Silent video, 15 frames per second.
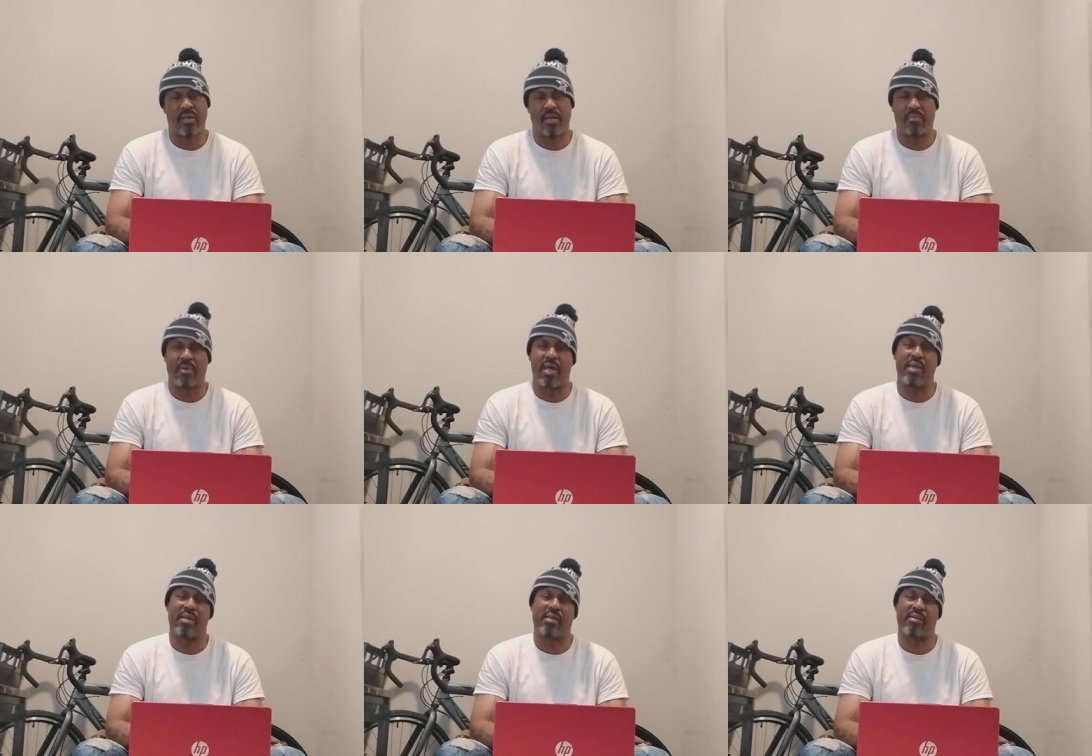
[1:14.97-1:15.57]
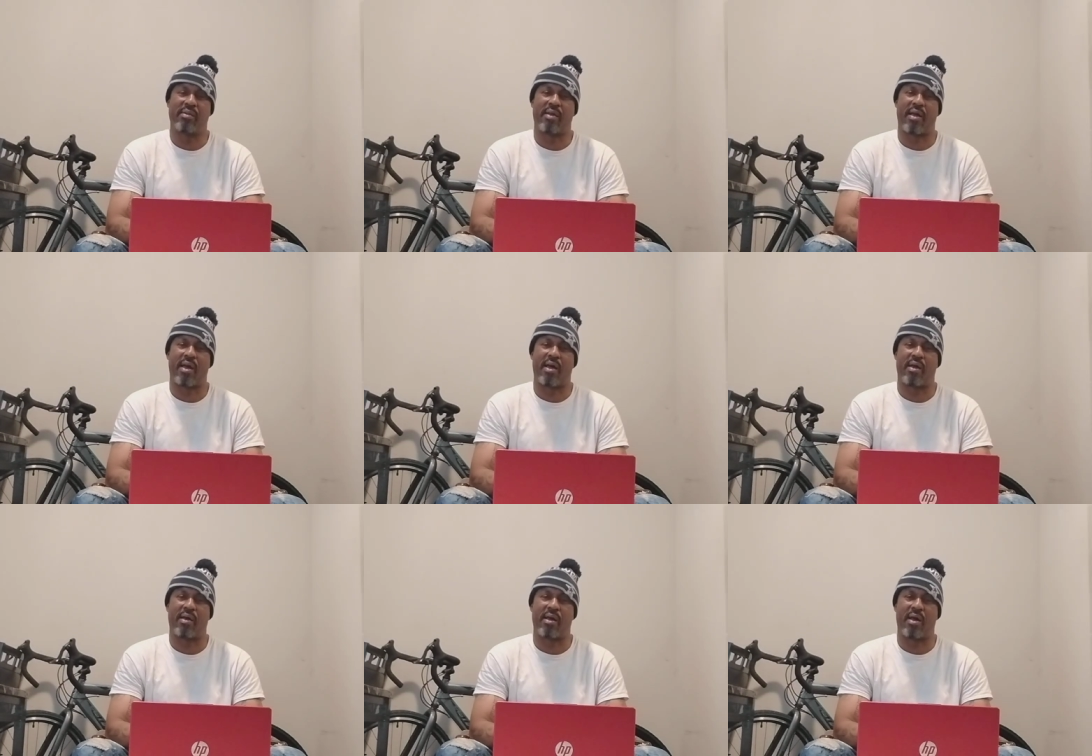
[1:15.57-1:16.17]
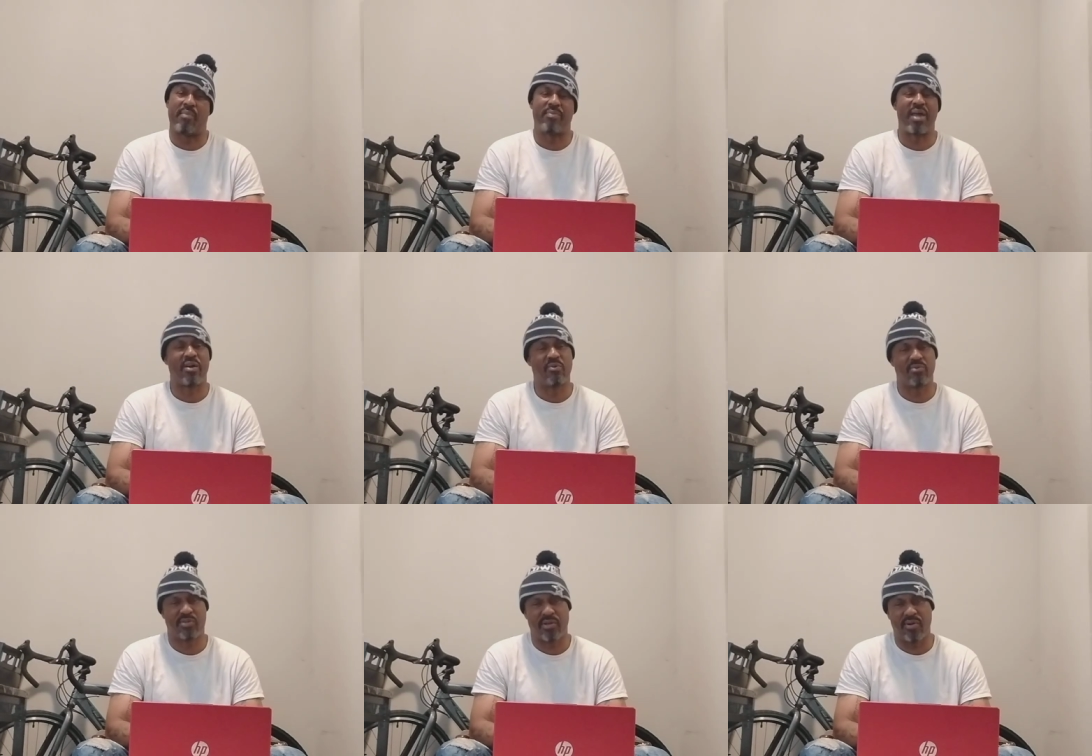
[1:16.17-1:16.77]
I'm like, I'm not
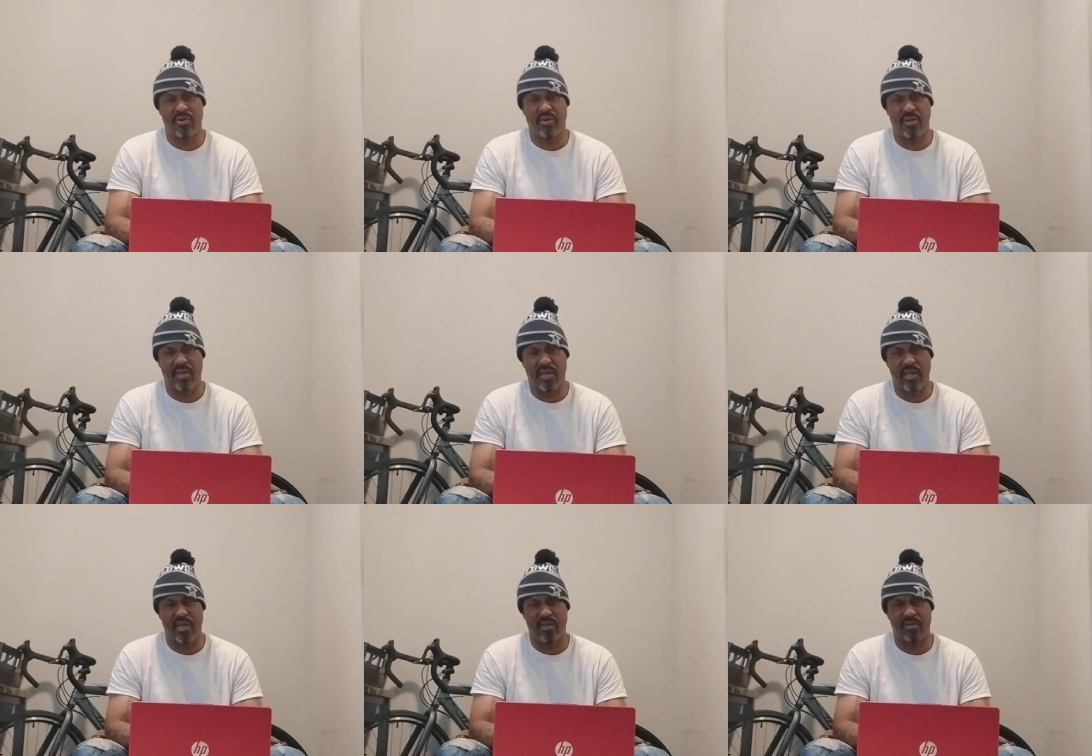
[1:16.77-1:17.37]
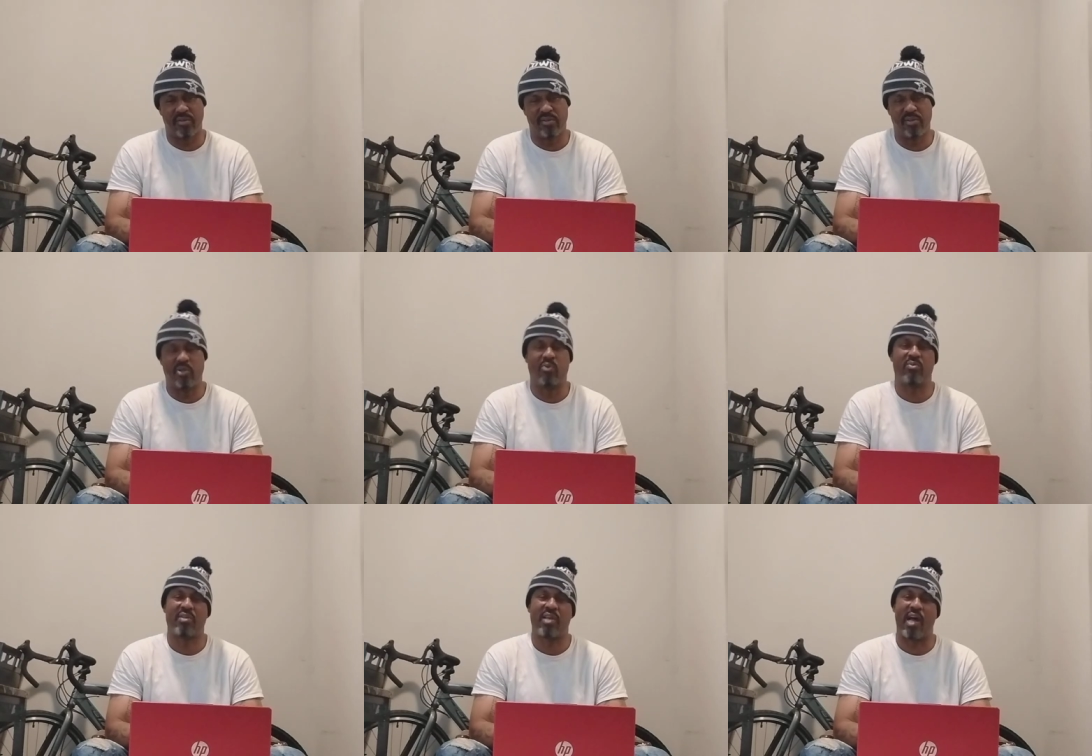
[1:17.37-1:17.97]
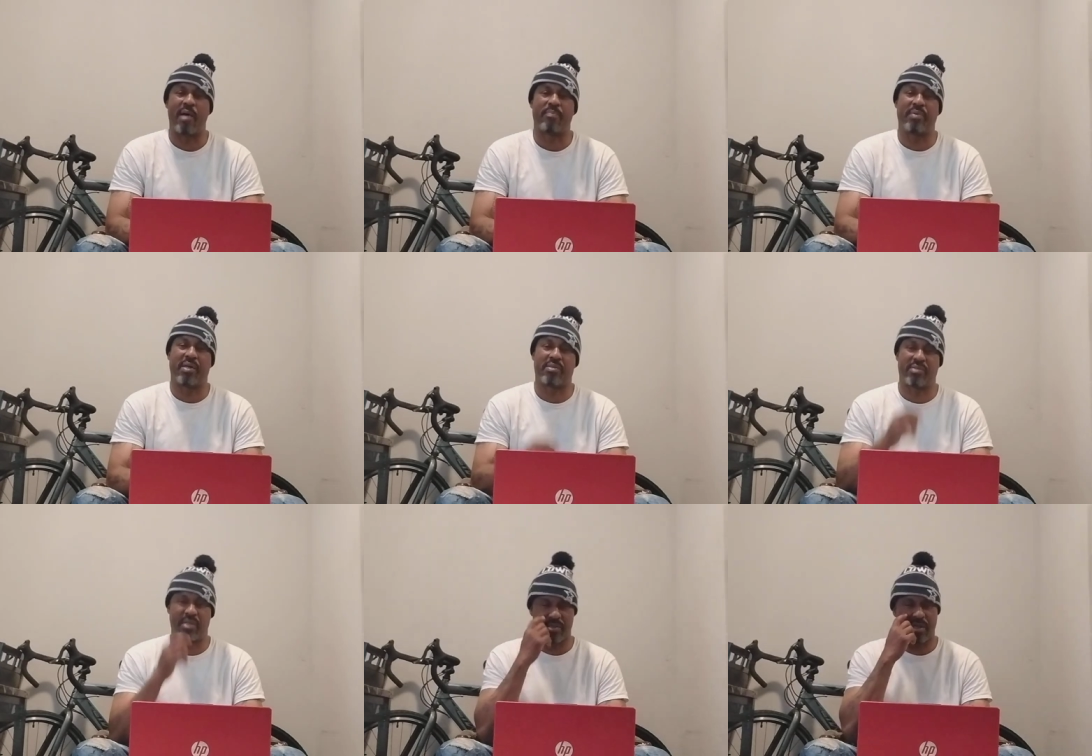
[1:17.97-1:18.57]
going to turn down no
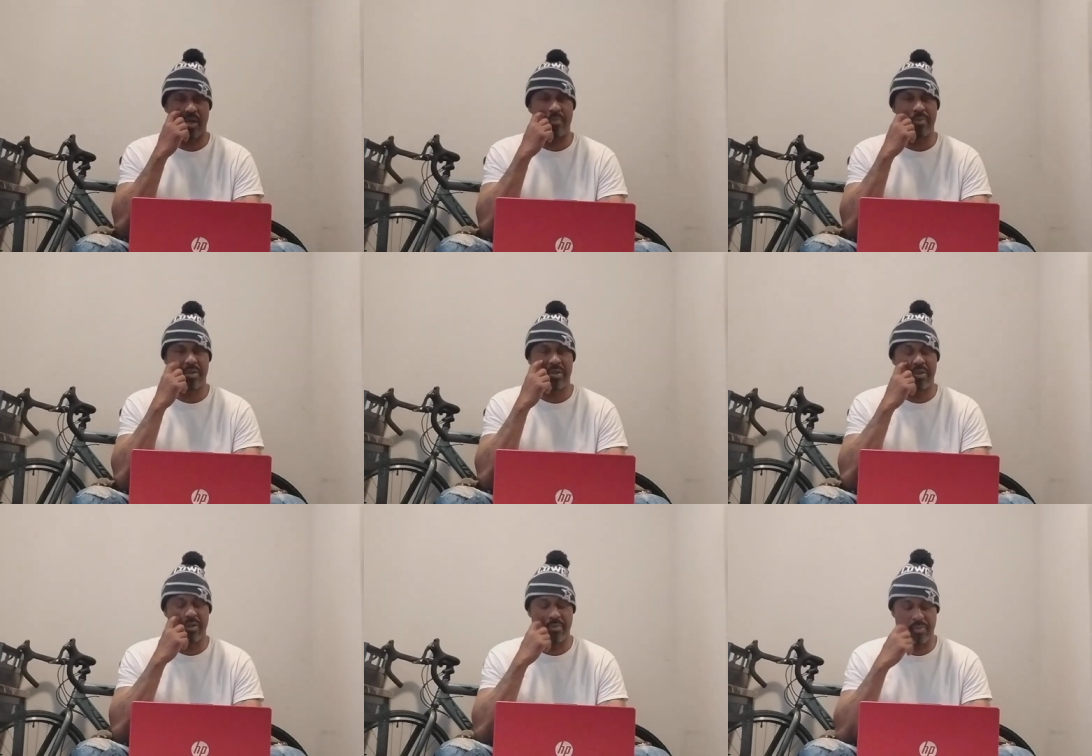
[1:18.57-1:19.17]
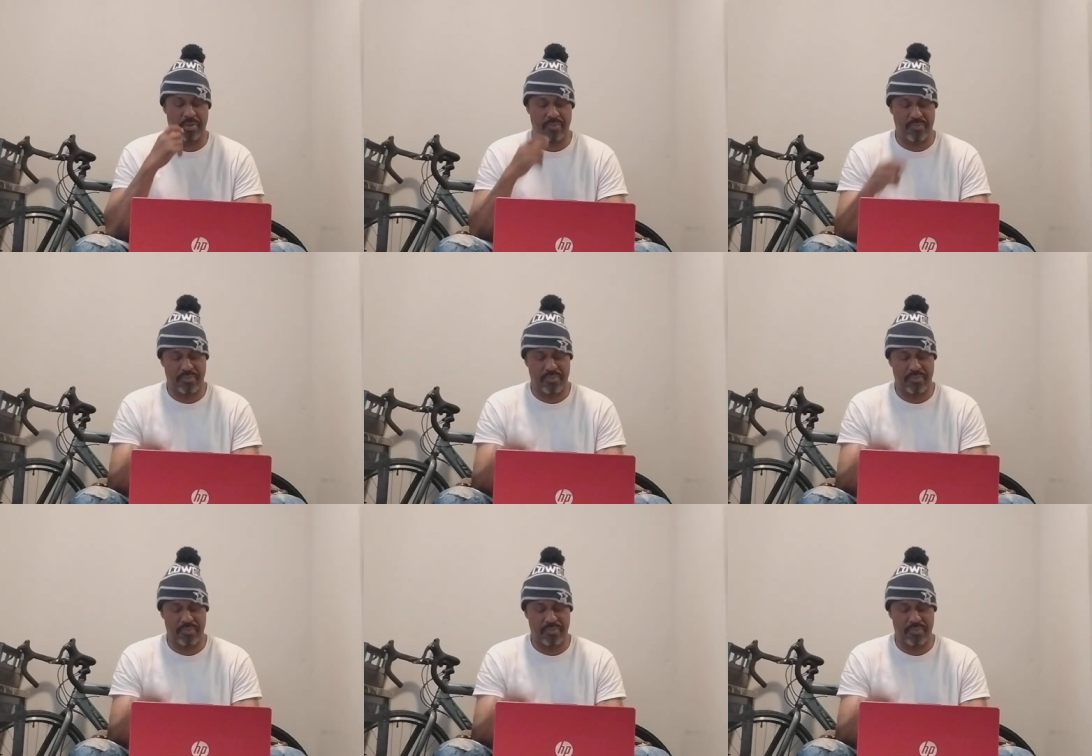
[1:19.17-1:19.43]
topics that's coming to me.